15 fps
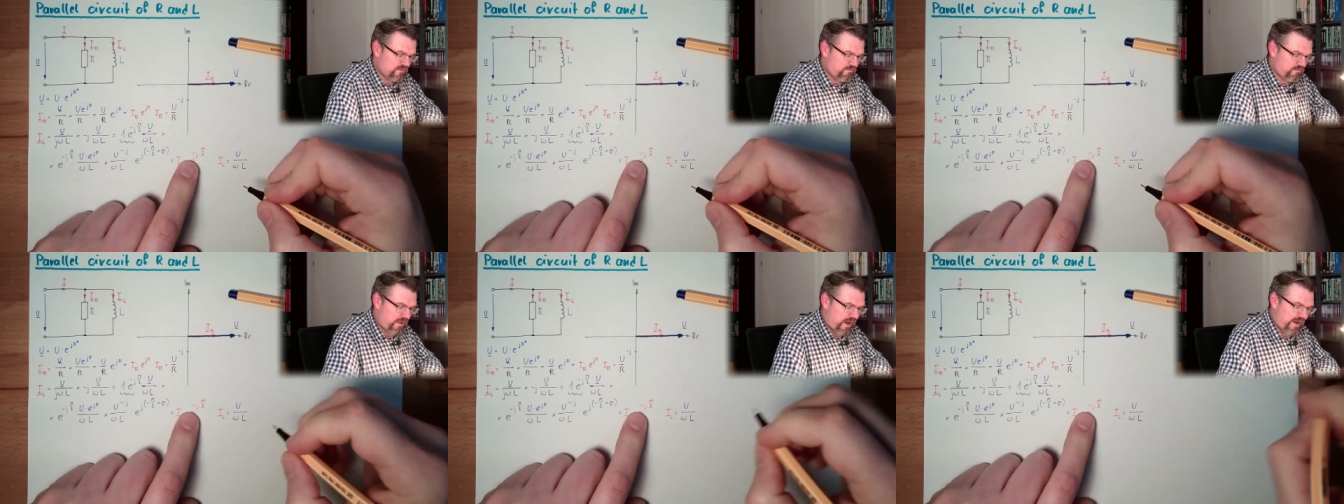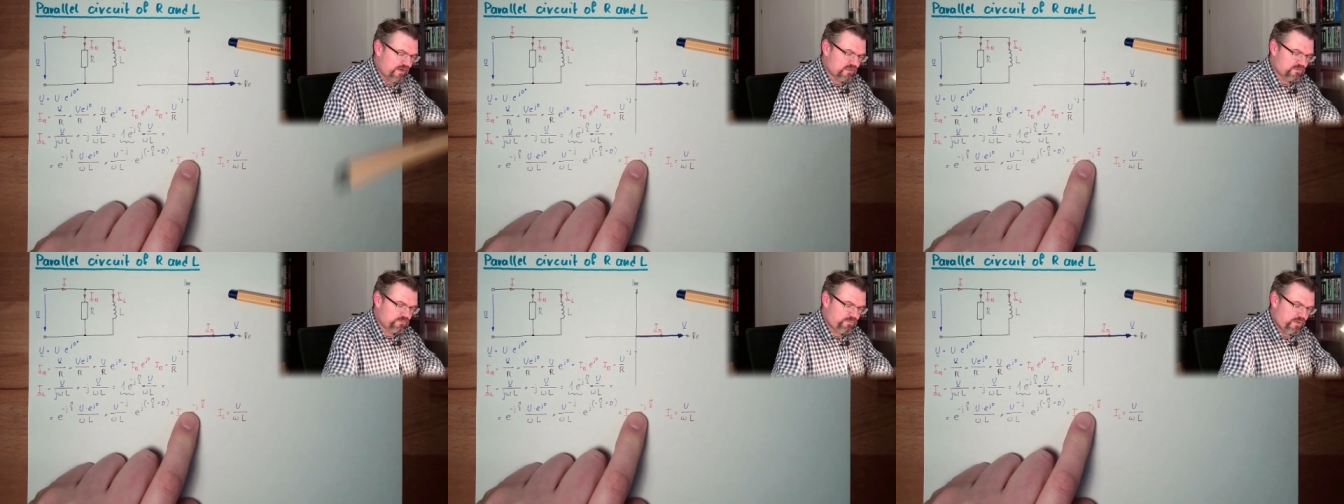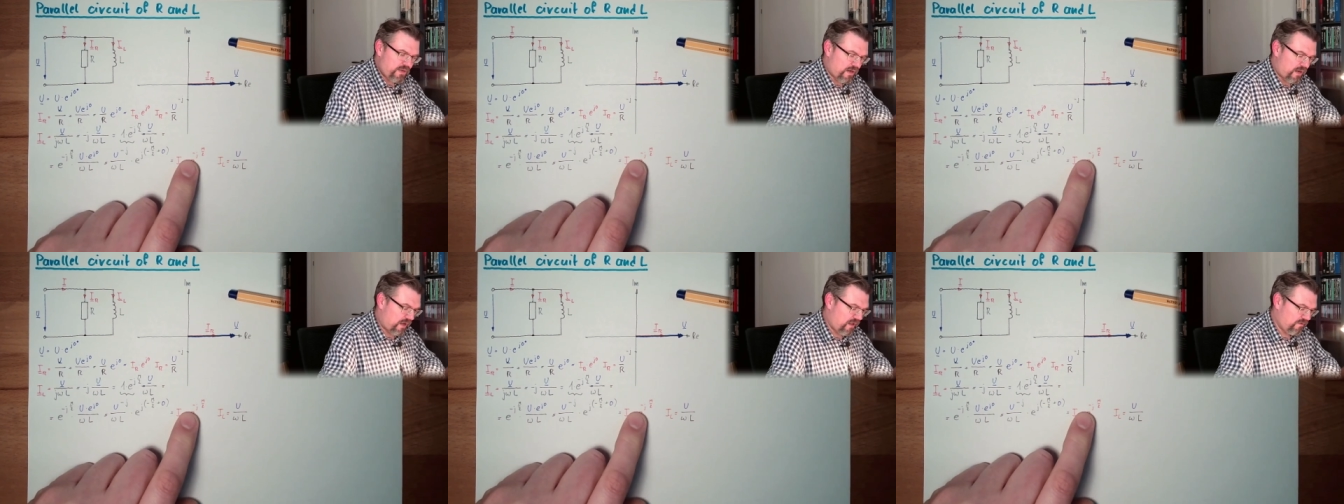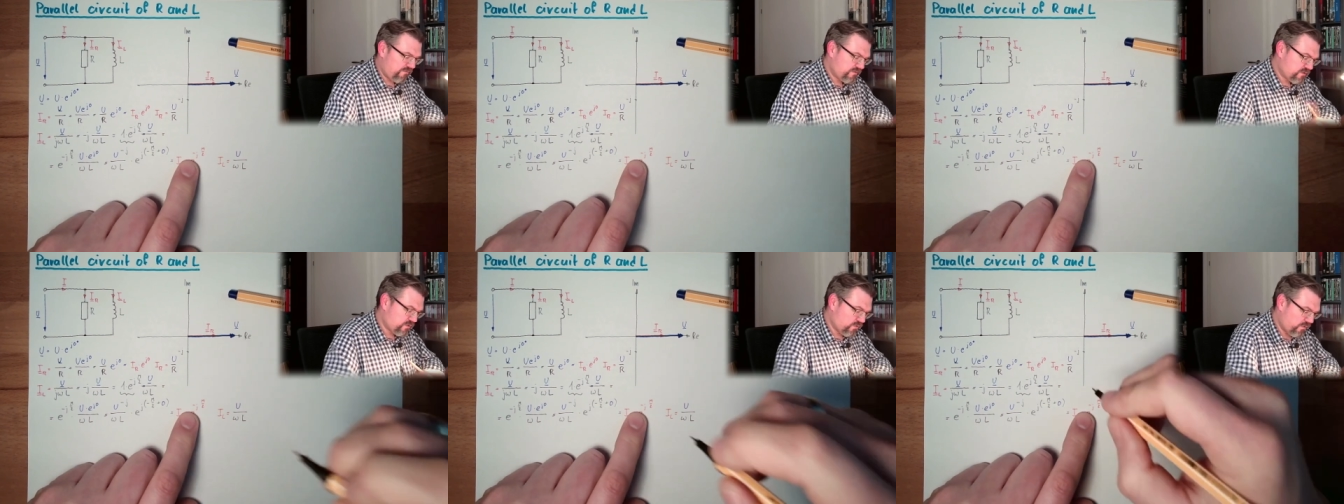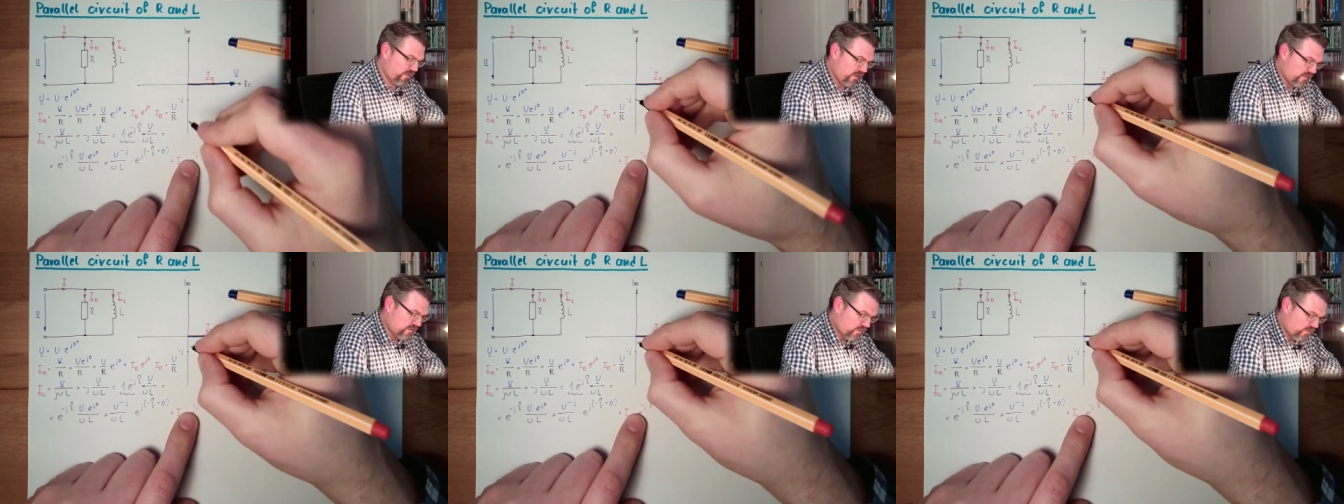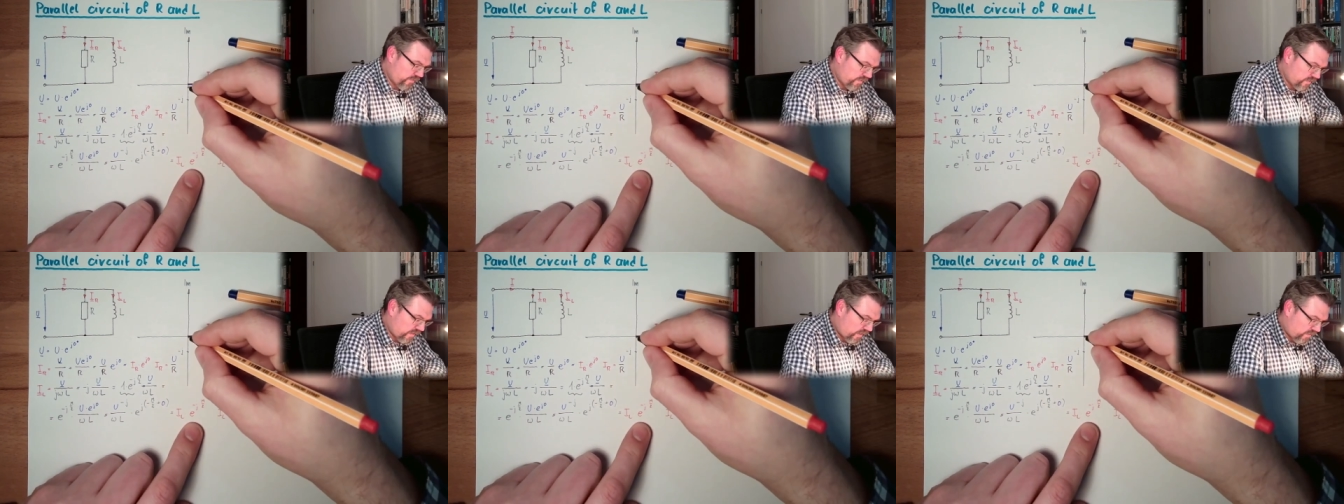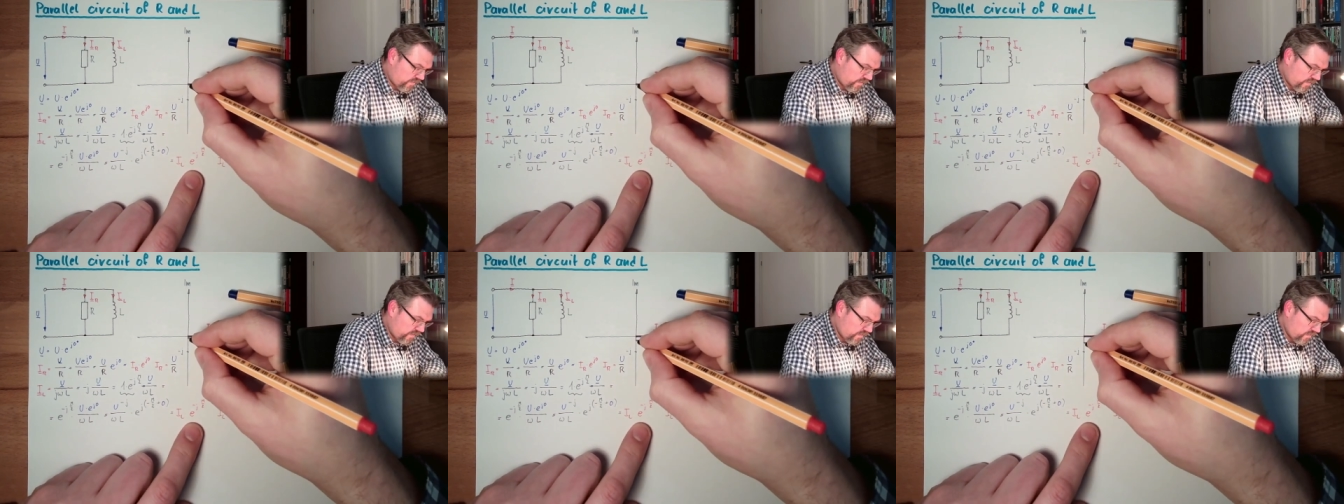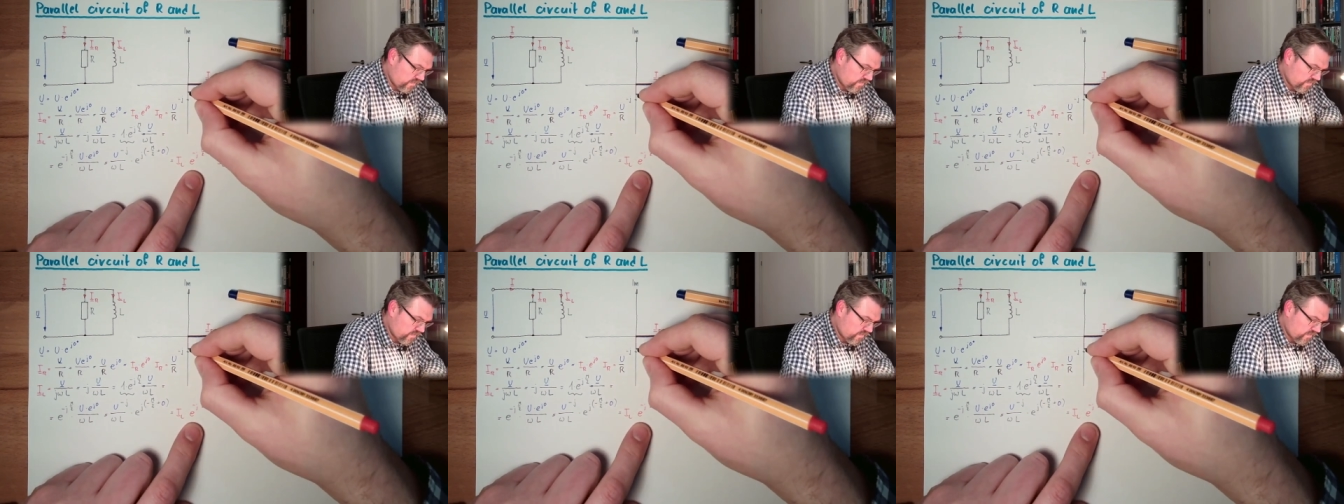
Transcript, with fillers: minus pi half, so it's going down here.